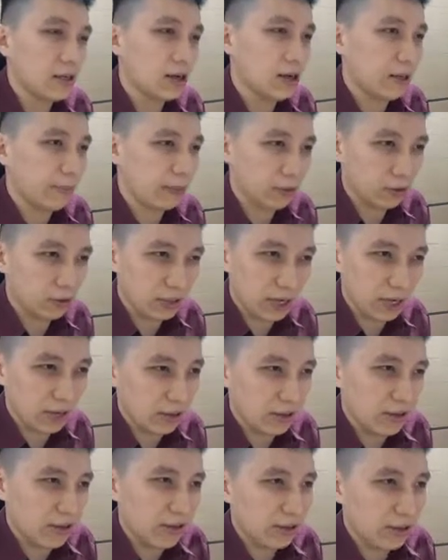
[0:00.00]
because
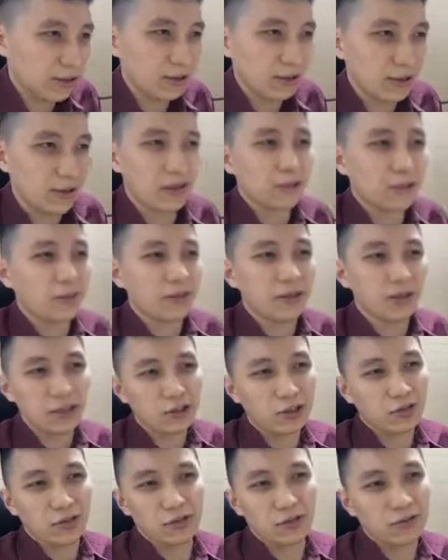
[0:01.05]
here the
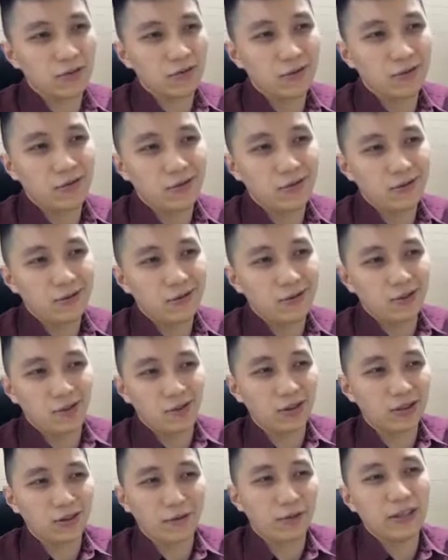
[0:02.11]
explanation is not
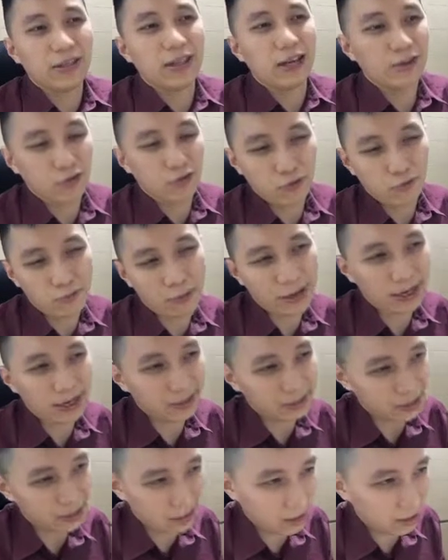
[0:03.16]
something that you may
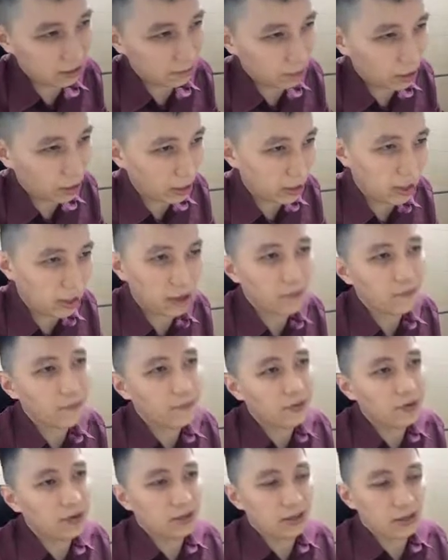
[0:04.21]
understand right now.
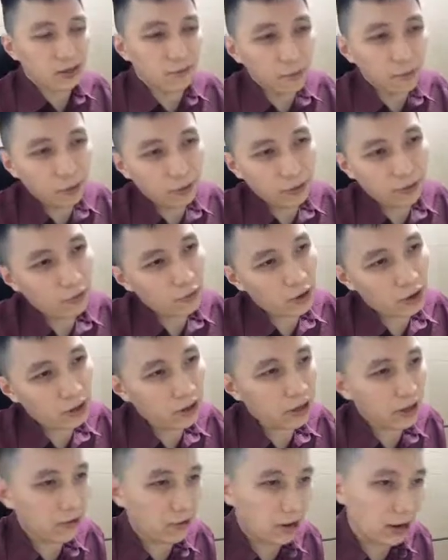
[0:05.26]
It's a component where
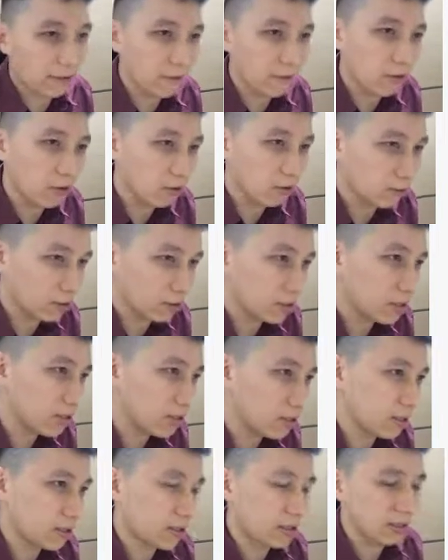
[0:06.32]
it will have low
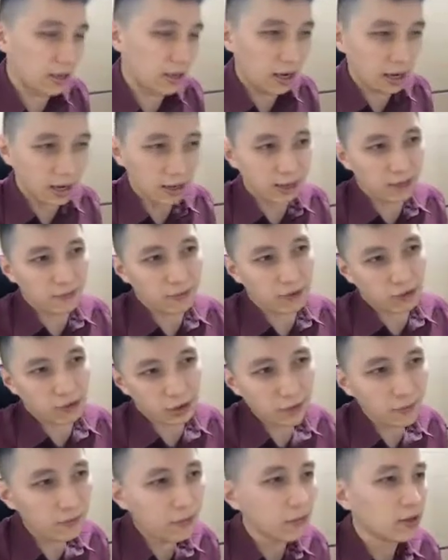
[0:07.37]
resistance in high
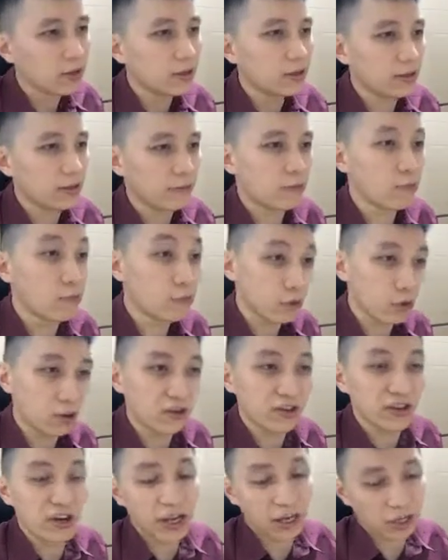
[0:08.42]
temperature, something we'll
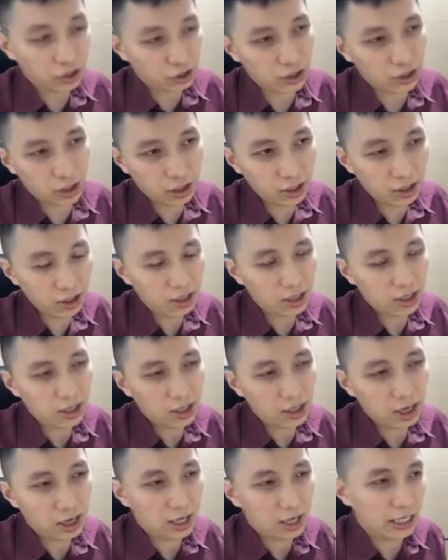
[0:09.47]
learn next year
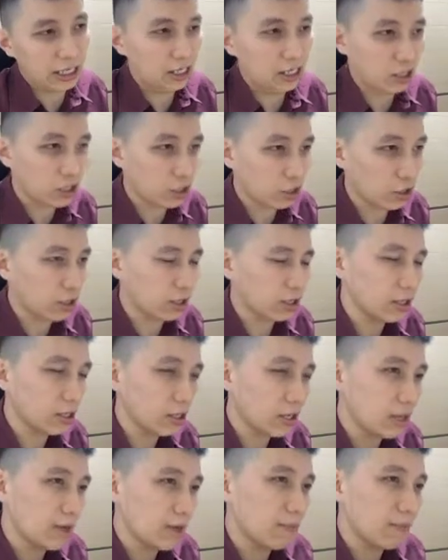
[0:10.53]
in circuit.
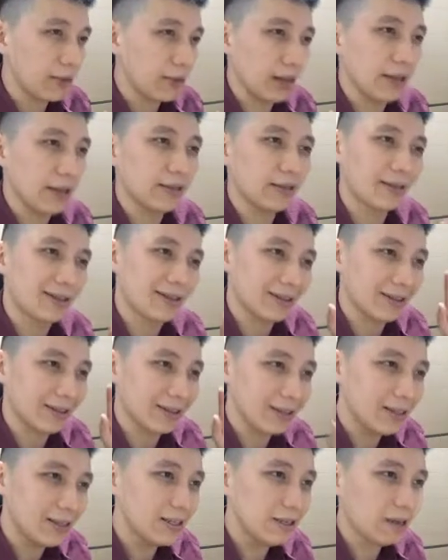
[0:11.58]
But then
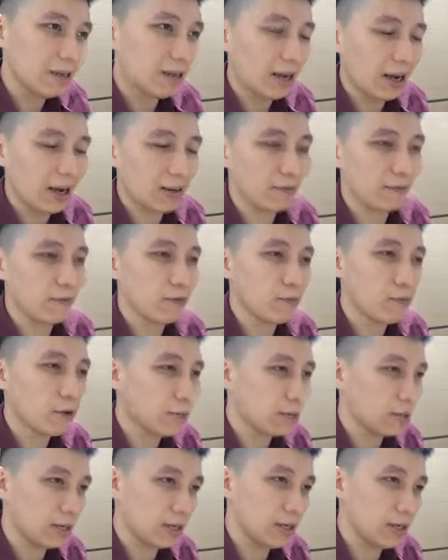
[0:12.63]
these kind of
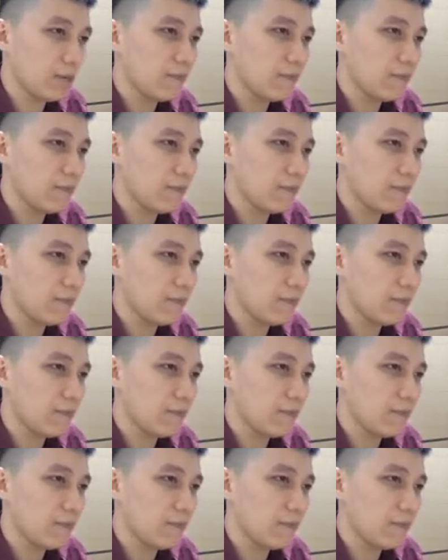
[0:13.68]
thermometer,